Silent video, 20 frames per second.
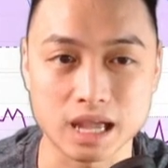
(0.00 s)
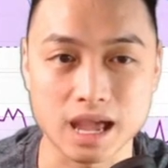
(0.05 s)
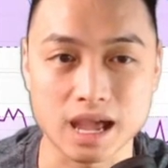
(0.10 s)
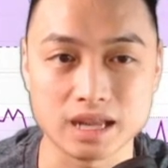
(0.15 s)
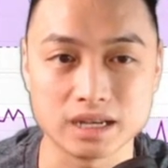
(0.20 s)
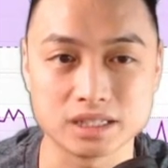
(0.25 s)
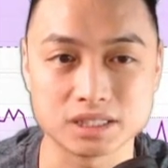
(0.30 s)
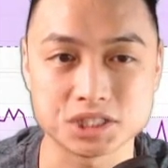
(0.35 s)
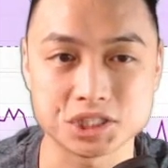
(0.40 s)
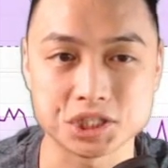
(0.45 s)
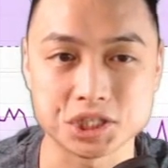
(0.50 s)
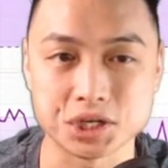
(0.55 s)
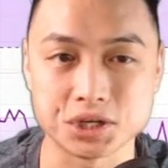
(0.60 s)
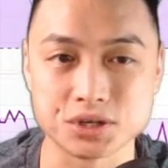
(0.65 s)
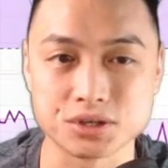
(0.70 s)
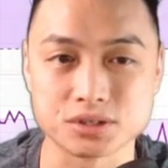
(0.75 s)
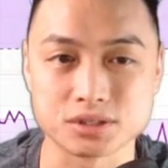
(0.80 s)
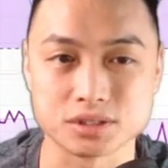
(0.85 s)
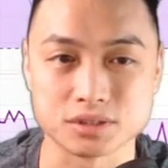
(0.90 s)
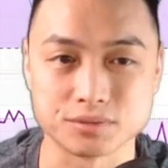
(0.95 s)
added
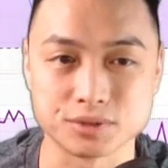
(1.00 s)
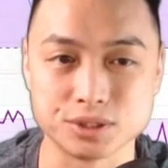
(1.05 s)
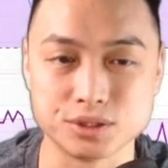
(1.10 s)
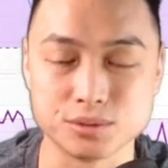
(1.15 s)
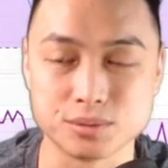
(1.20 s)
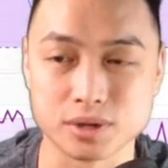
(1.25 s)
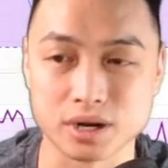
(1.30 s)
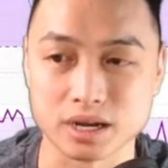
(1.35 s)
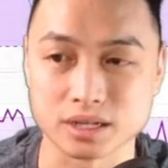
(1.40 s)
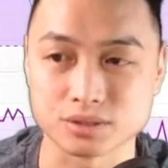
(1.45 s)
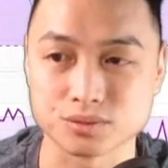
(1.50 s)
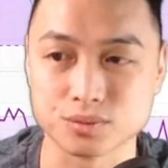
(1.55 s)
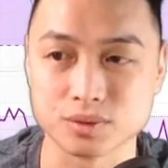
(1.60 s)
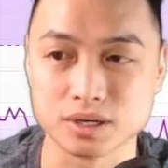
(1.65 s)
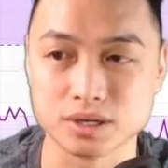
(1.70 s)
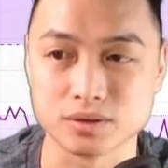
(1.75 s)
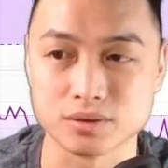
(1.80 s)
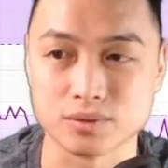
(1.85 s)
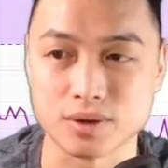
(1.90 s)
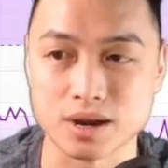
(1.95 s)
shares of Uber as
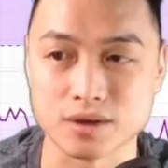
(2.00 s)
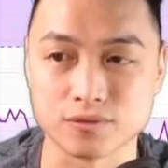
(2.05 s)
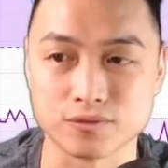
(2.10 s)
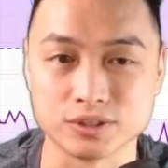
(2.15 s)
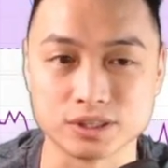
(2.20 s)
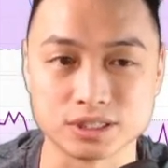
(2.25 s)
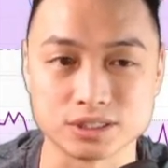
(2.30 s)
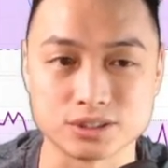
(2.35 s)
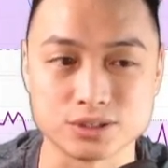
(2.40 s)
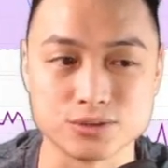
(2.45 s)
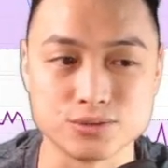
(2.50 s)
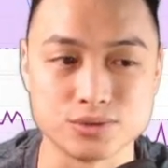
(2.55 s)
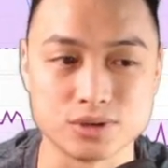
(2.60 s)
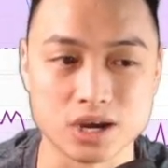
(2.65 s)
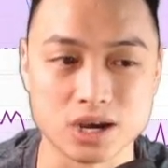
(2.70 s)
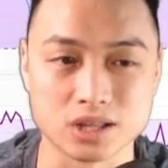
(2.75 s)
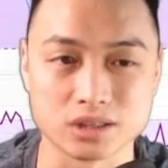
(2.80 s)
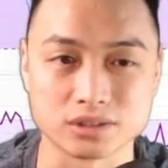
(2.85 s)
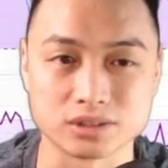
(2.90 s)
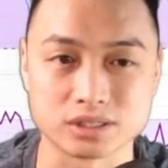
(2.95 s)
well, around
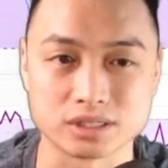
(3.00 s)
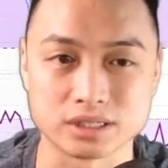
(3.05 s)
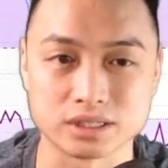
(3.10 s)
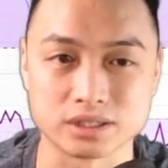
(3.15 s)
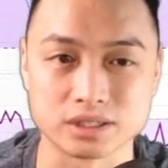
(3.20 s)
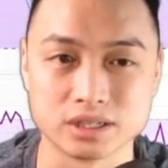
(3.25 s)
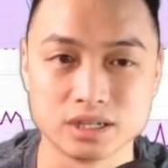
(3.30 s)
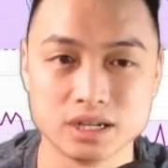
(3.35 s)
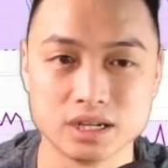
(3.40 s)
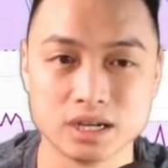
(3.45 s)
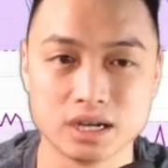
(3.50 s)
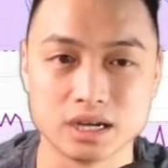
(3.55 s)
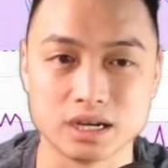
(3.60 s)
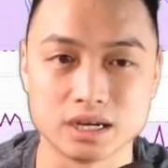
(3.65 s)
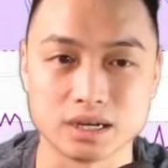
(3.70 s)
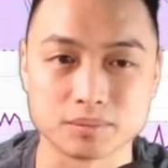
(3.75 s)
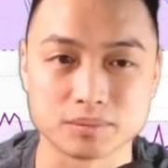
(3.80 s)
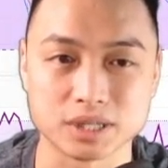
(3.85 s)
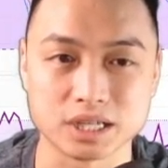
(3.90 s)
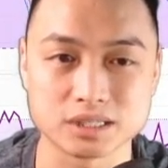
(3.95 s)
$52 here.
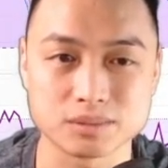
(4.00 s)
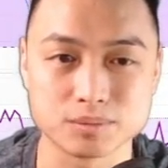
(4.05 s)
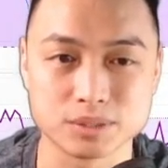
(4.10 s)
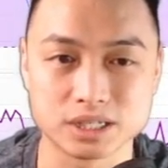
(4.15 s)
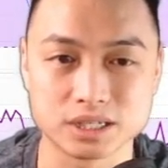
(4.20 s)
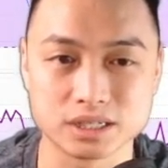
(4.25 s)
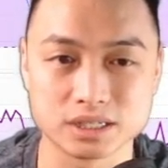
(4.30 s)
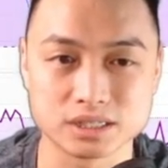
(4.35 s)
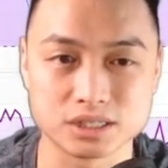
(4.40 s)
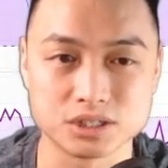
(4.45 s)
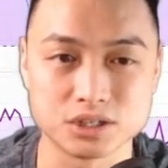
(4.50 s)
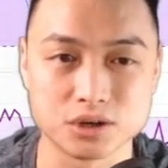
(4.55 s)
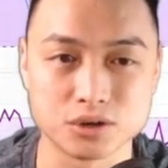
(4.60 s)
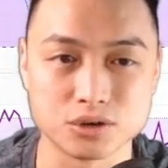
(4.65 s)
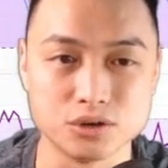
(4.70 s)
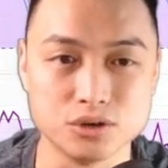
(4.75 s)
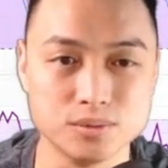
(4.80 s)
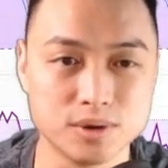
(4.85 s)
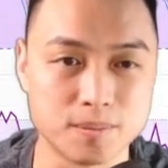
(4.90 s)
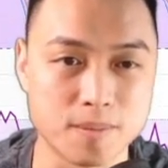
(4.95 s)
That's because
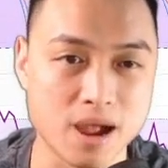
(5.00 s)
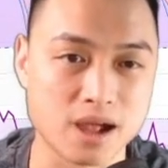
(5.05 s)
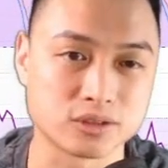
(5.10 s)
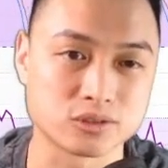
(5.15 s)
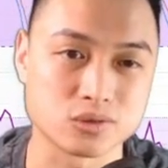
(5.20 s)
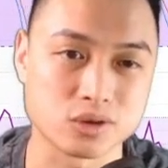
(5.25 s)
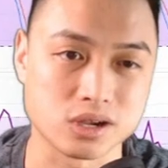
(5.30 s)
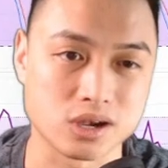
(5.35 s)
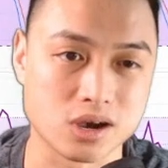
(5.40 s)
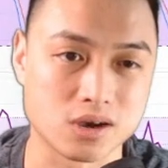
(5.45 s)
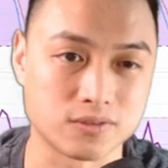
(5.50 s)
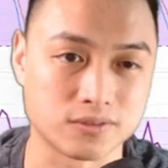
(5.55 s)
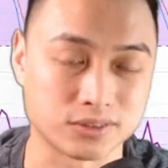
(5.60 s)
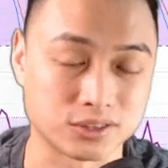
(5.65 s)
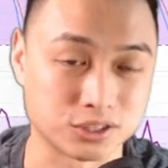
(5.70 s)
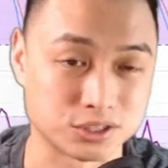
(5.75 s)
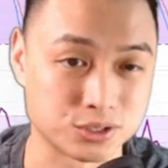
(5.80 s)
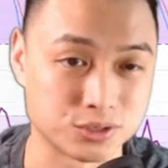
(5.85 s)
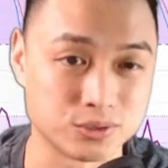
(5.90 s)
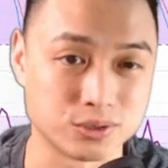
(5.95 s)
Uber bounced right off of
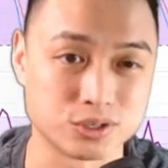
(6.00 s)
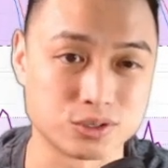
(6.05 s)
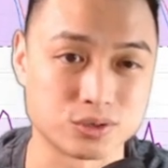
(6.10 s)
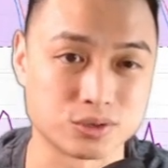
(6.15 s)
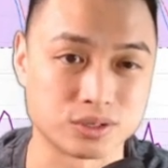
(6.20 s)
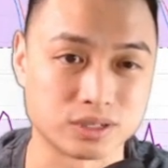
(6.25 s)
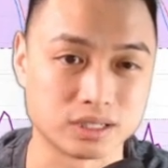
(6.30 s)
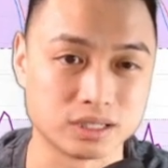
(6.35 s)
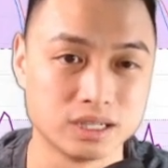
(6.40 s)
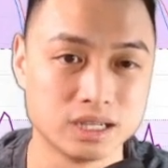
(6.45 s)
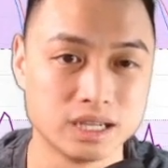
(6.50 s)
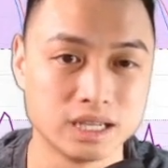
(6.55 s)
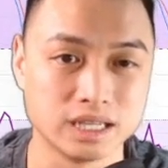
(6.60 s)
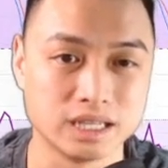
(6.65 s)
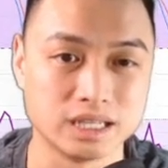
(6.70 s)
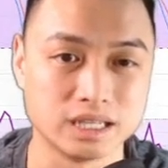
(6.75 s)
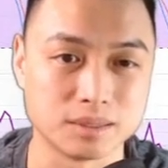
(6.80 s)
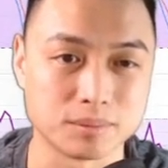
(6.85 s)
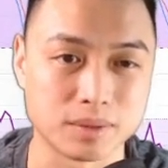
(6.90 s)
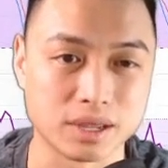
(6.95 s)
the 200
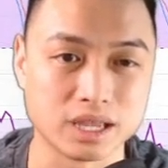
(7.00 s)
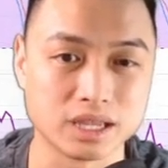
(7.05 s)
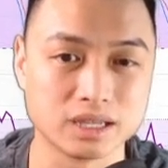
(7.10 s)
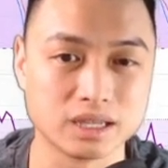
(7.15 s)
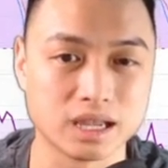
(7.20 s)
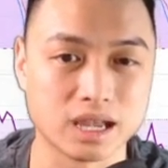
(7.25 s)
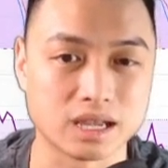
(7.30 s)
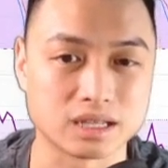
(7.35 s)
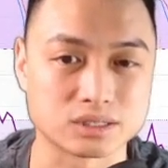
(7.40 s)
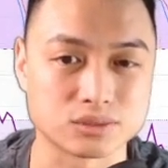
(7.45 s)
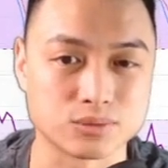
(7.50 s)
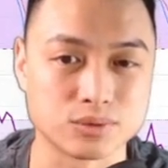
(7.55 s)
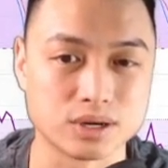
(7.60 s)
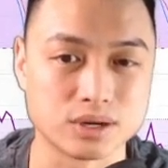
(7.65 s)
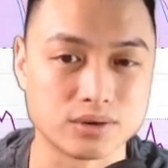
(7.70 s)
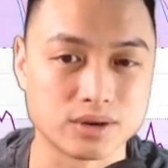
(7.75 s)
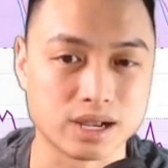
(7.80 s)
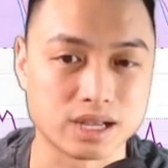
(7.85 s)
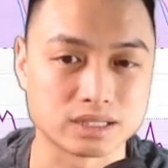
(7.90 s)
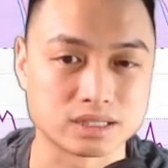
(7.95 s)
EMA as
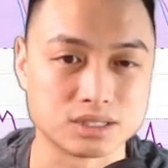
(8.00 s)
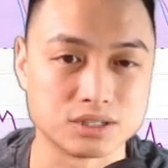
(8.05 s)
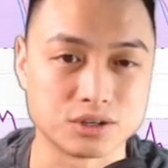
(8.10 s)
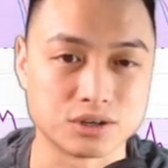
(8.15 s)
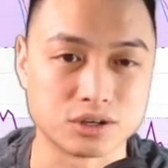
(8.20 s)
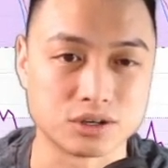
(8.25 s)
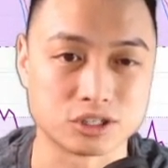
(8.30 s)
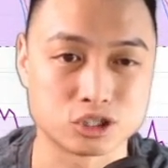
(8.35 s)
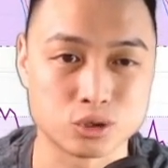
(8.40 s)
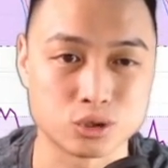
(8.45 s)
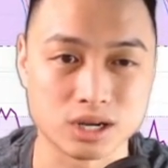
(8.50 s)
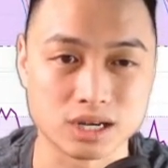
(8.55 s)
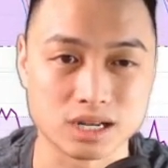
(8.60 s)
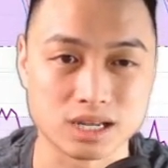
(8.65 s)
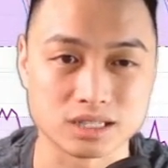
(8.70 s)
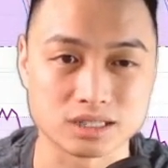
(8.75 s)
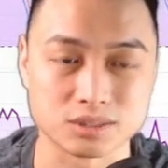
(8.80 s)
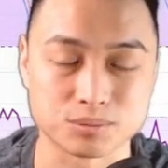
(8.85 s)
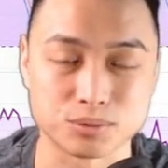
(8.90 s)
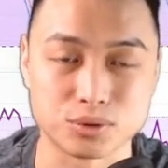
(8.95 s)
well as a trend
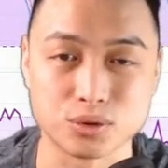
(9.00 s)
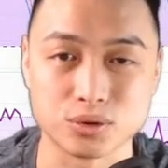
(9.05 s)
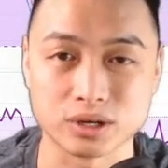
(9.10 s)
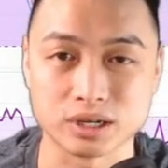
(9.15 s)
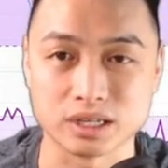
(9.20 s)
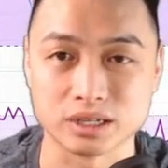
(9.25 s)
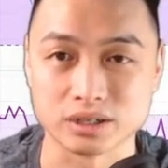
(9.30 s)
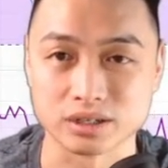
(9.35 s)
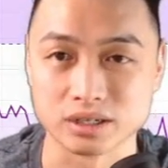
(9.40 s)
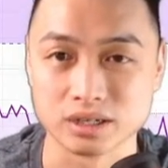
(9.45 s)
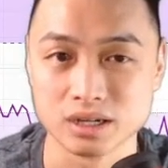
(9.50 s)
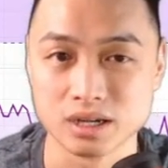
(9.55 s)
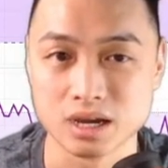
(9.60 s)
line support here.